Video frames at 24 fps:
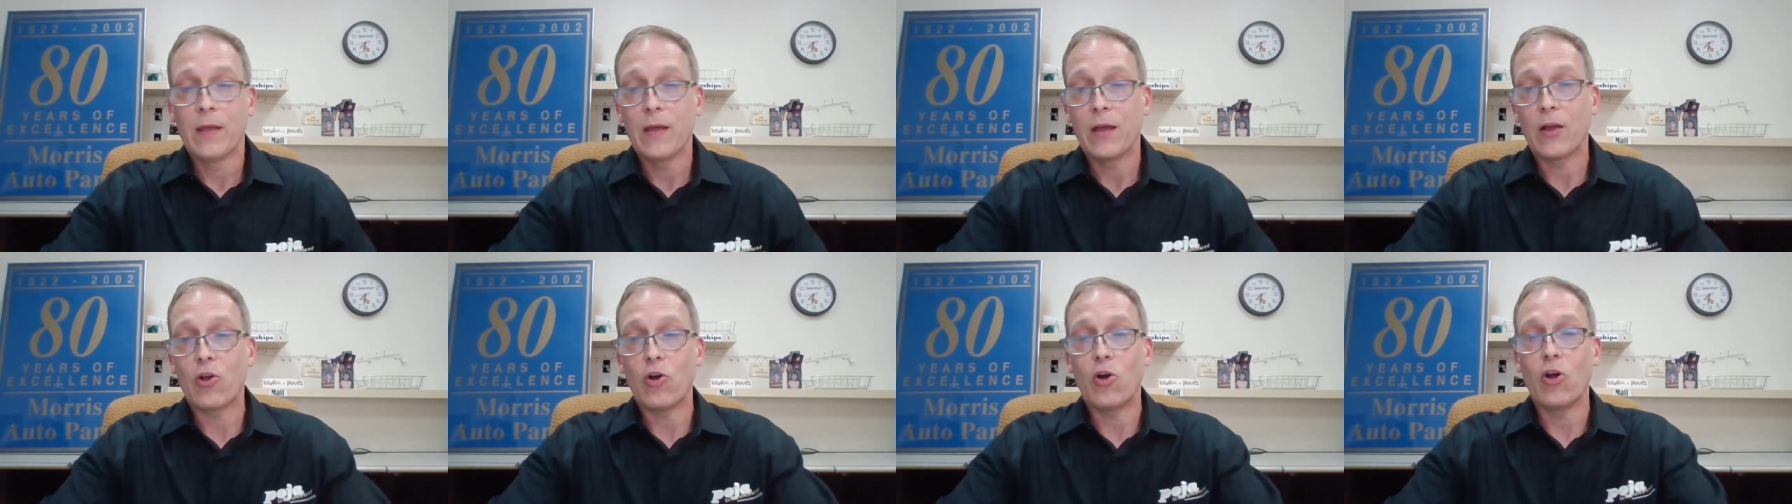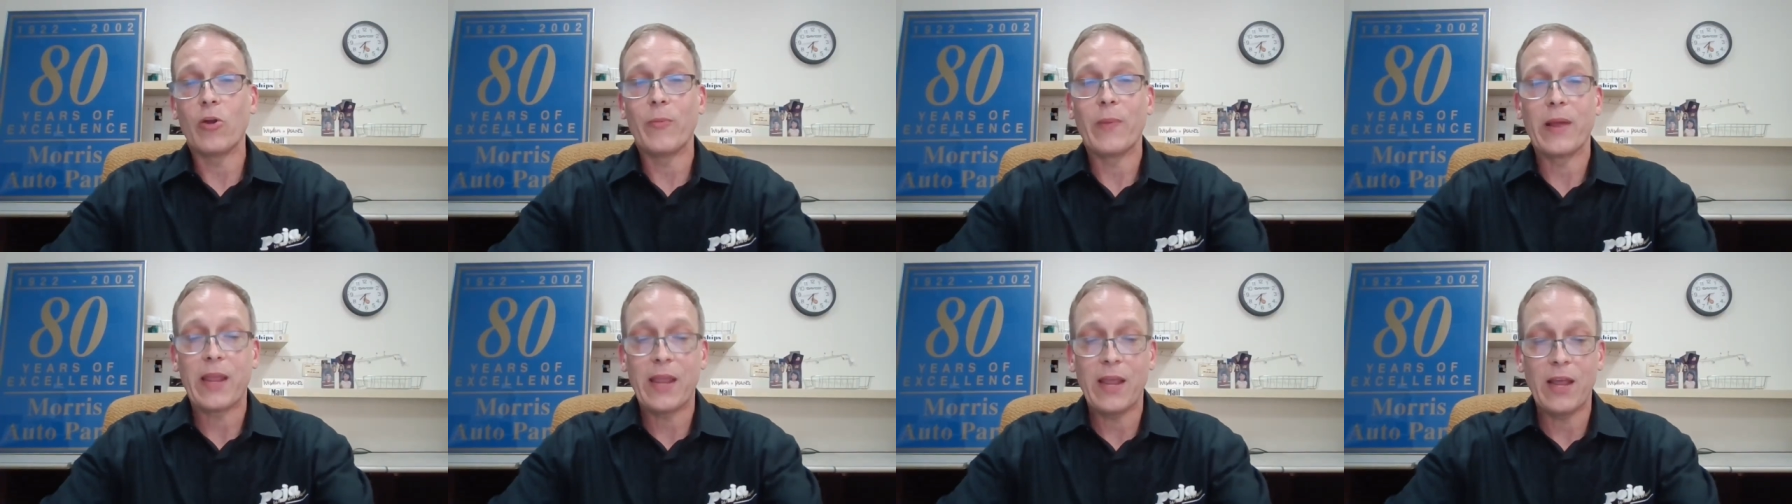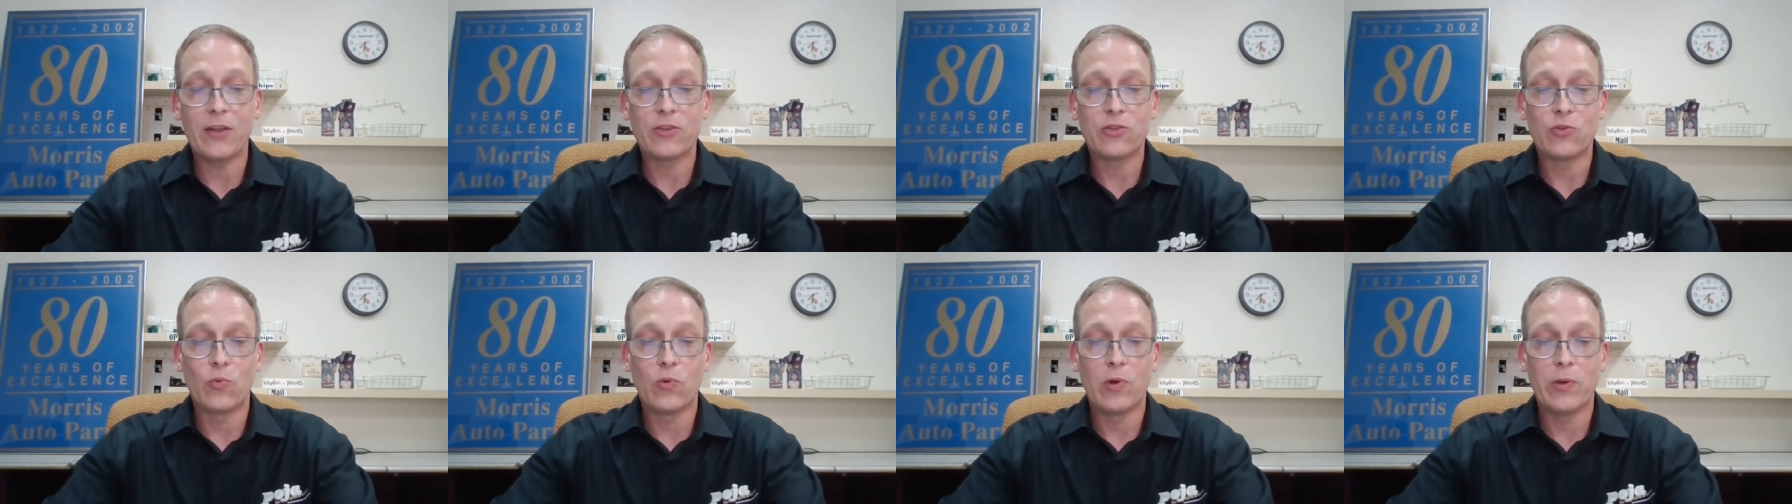The call to my
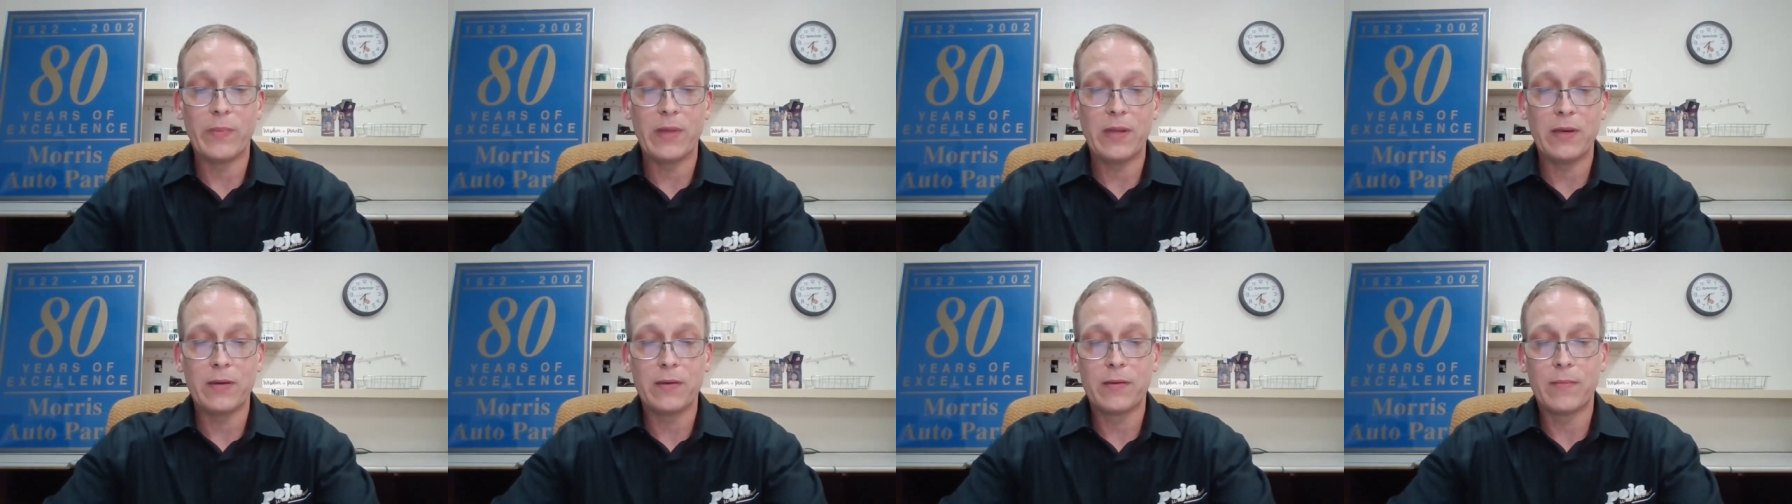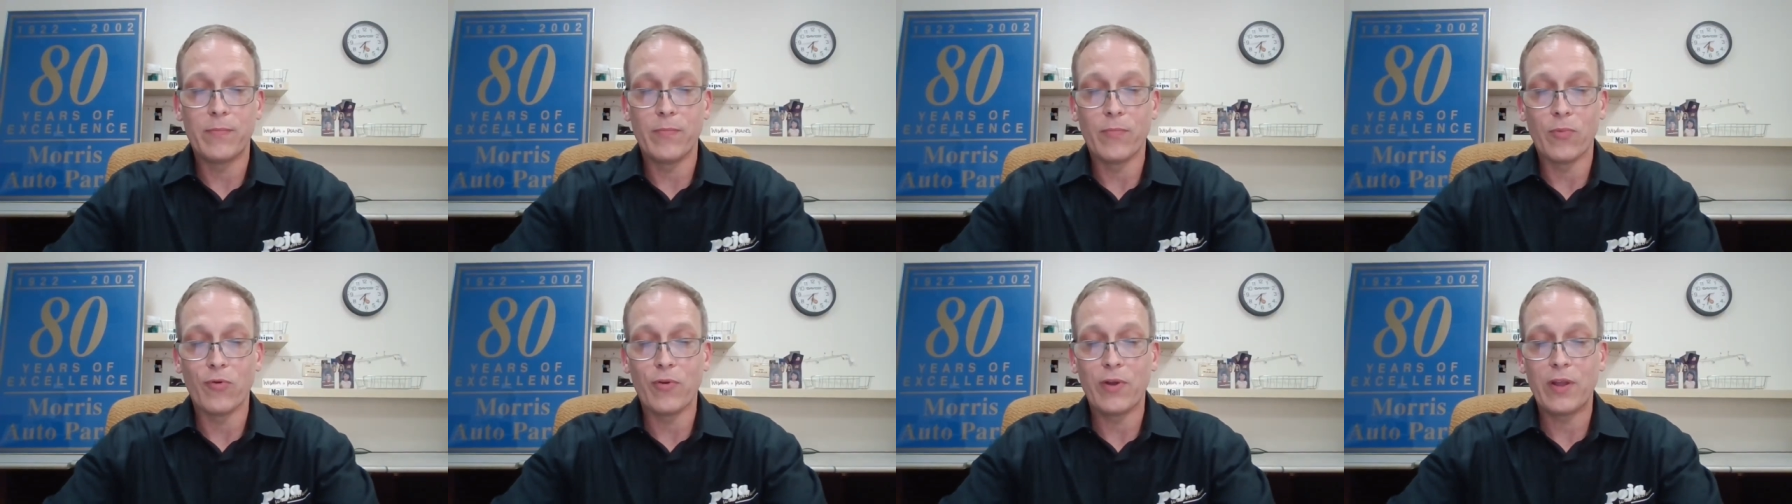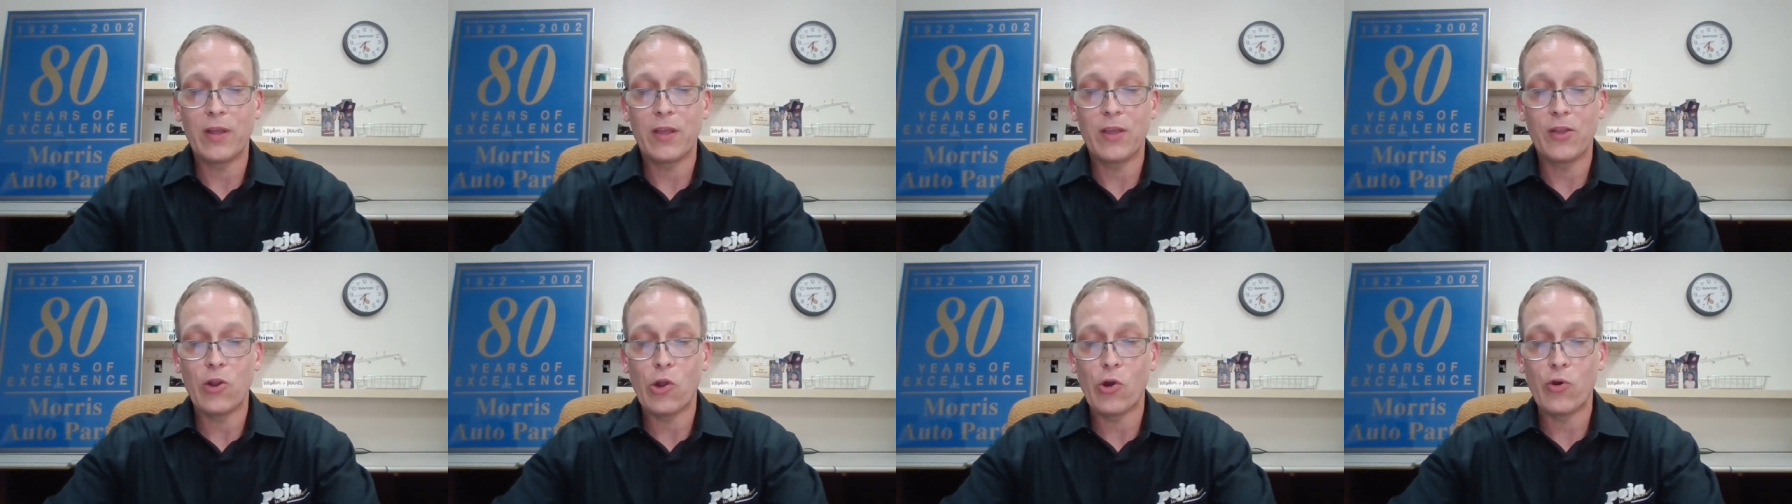councilwoman,
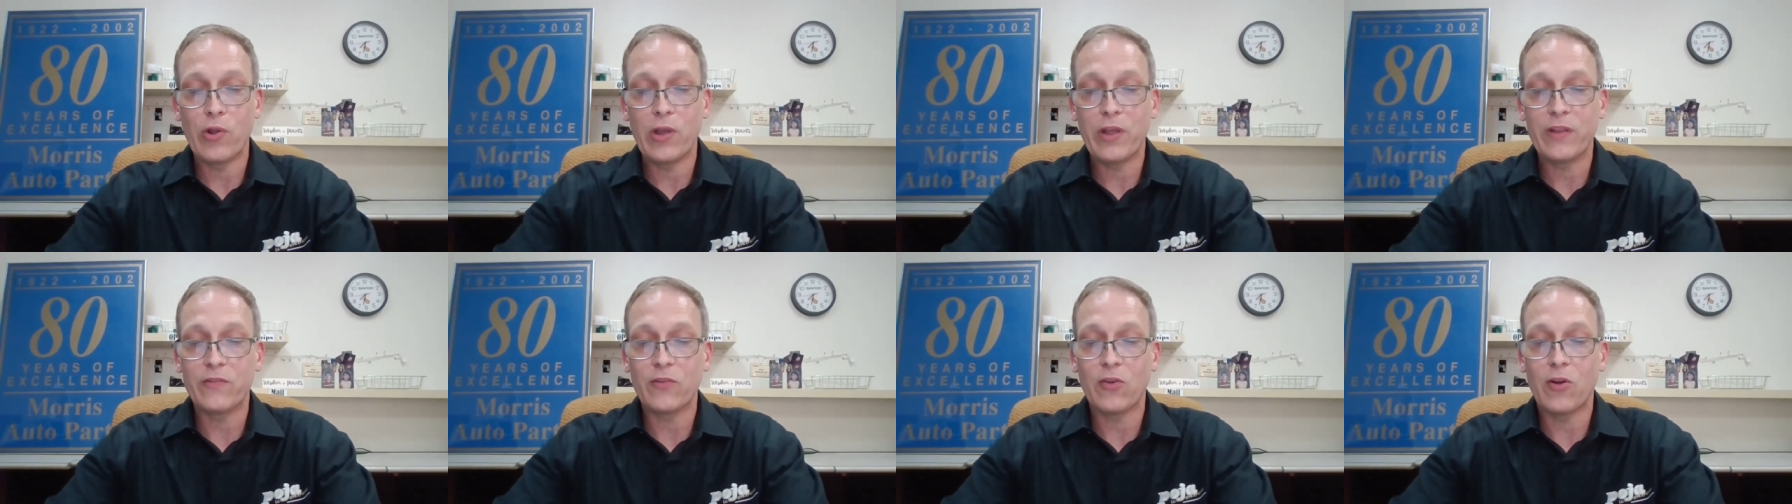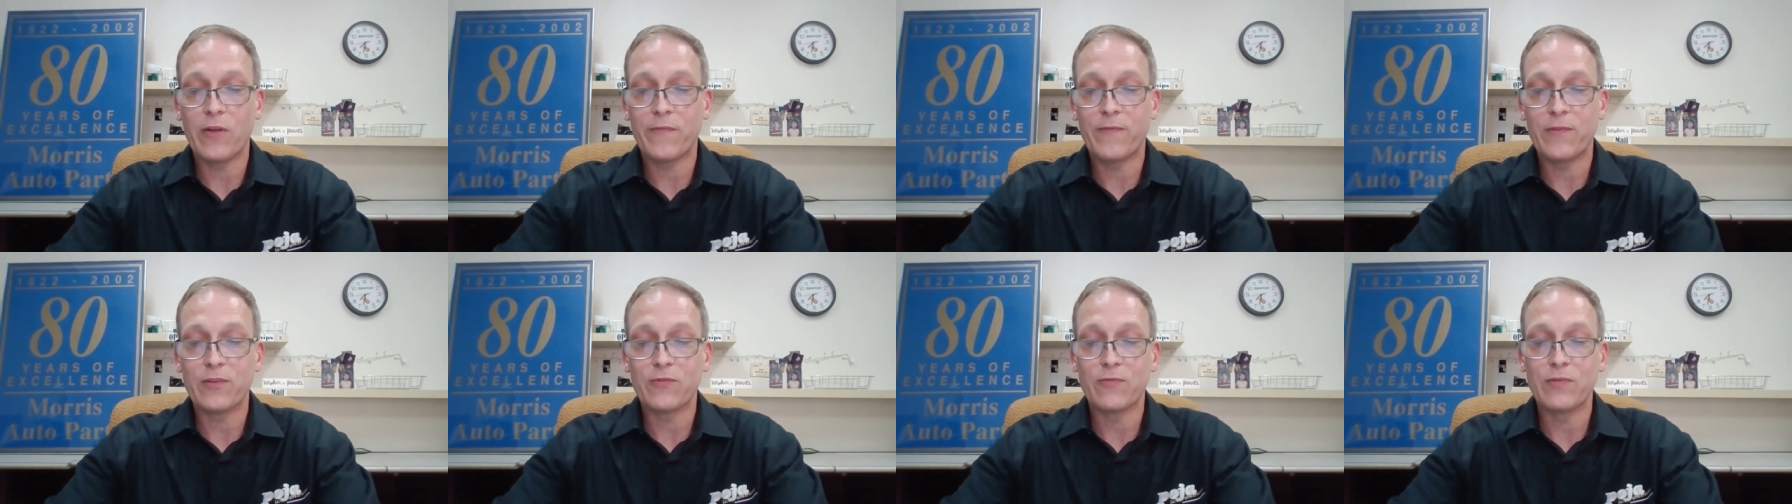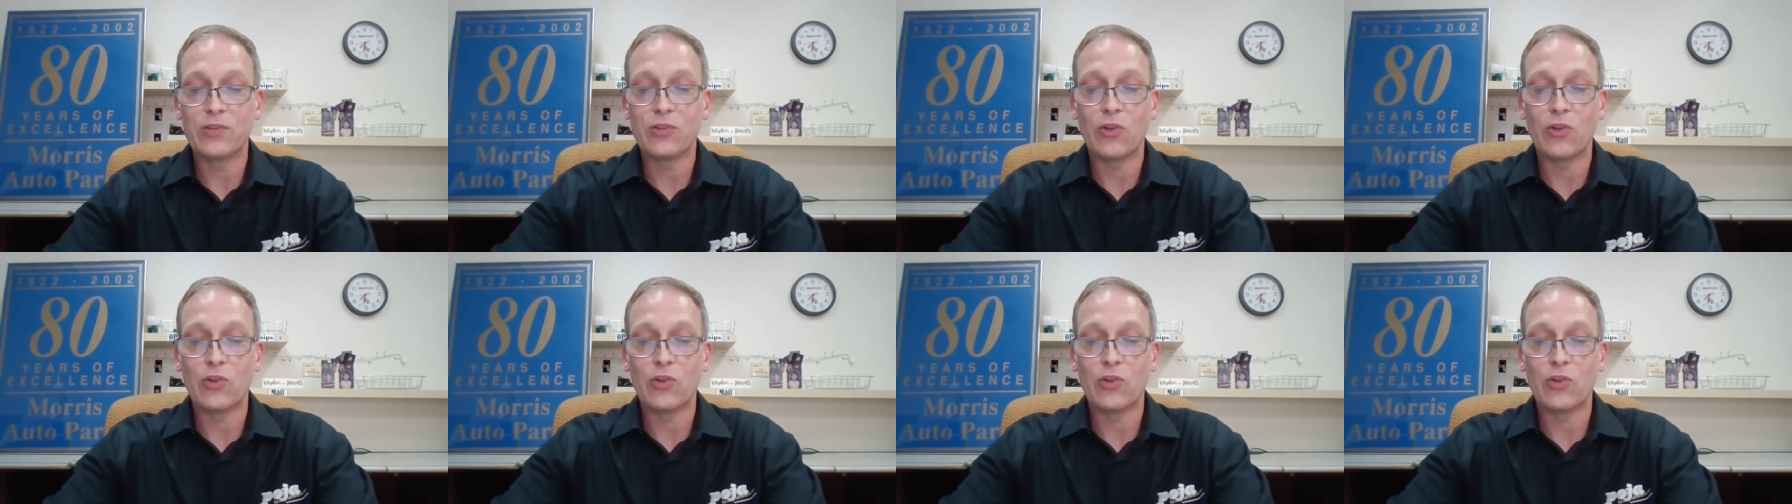Maria Canona's office,